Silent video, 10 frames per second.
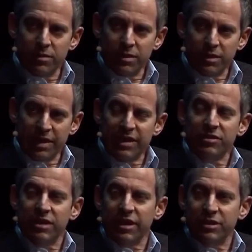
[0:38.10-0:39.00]

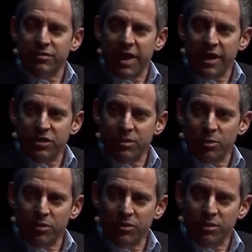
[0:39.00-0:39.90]
less and less
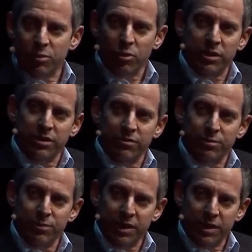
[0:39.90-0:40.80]
fashionable to the point of
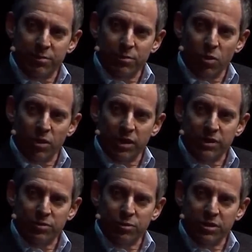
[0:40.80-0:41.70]
being more or
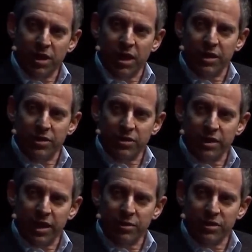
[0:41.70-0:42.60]
less retired now.